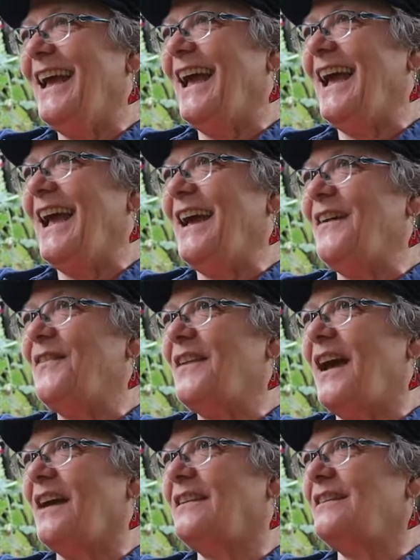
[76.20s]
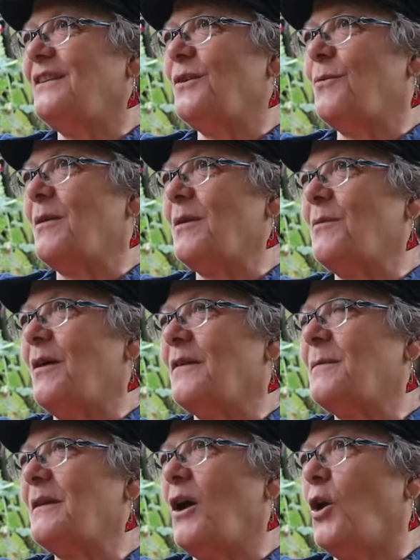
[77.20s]
And I didn't know what it
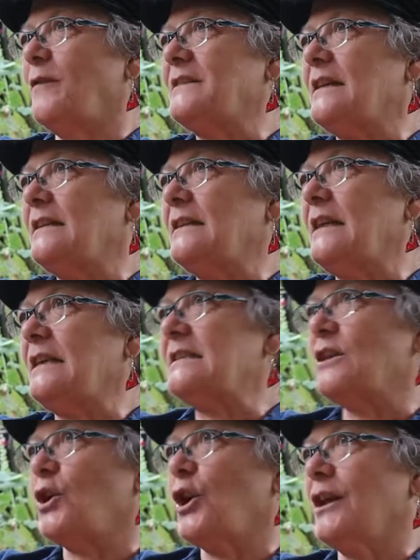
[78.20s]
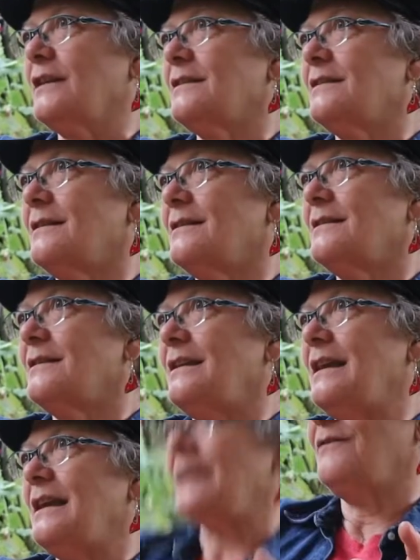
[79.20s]
was, but all of a sudden they started
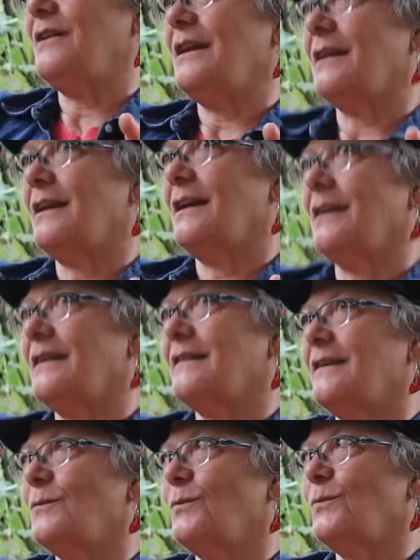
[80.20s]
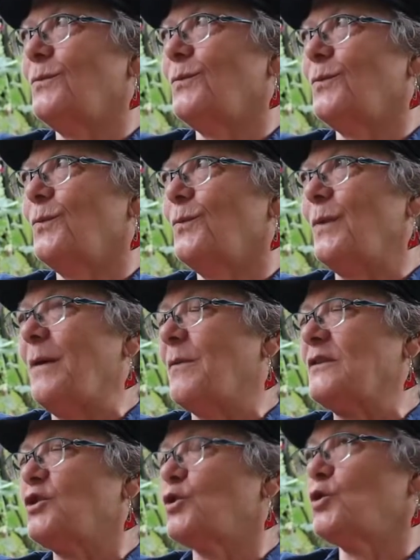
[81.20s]
in the evening, and I said, it
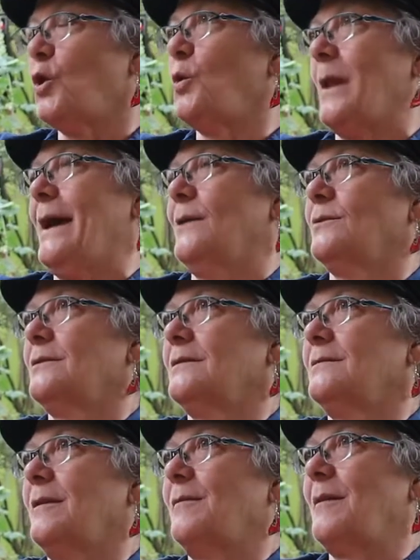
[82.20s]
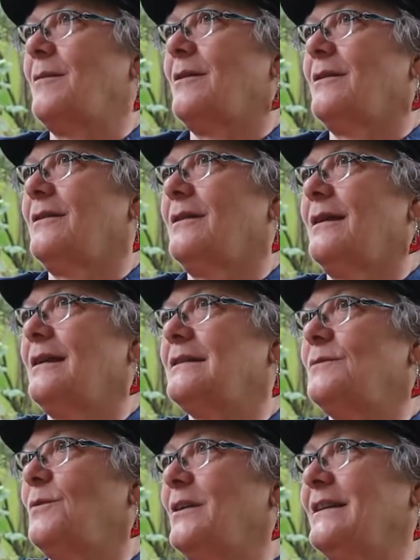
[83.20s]
was so loud where we were. I
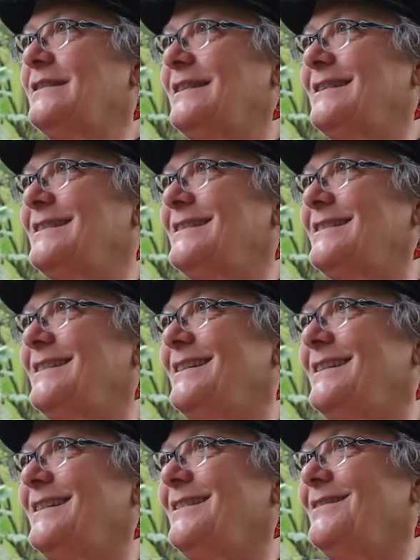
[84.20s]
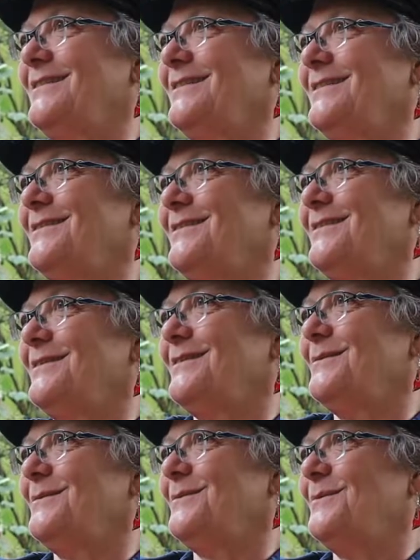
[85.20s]
said, what is this? And
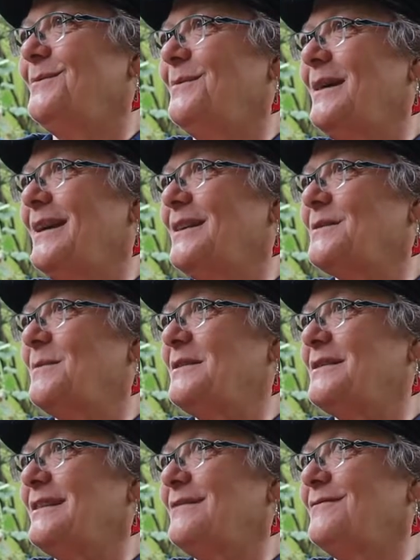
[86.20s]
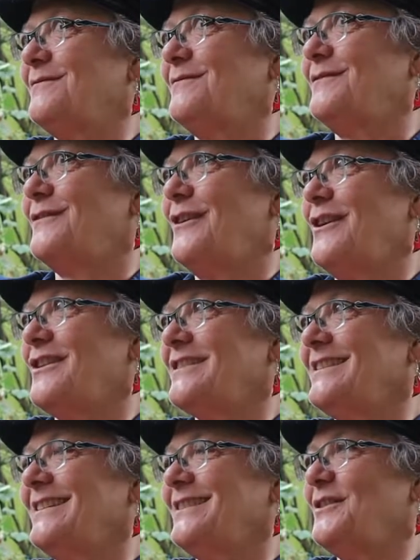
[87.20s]
my husband said,
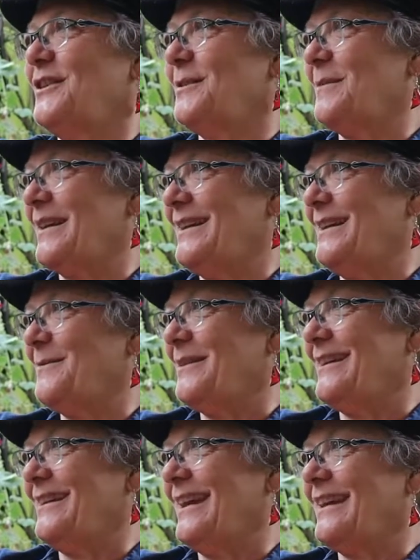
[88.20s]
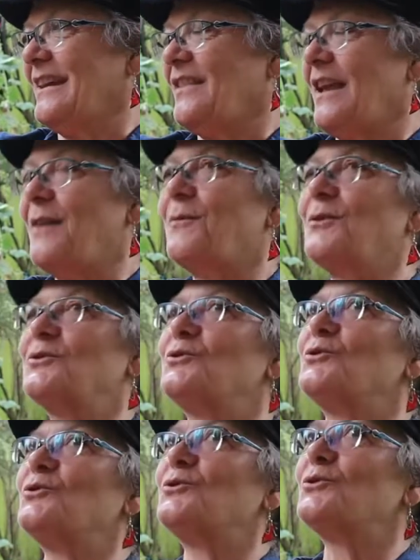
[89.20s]
frogs. I said, you got to be kidding me. Like, they were
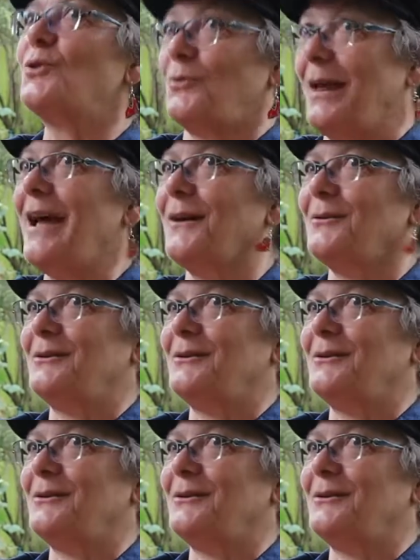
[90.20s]
so loud.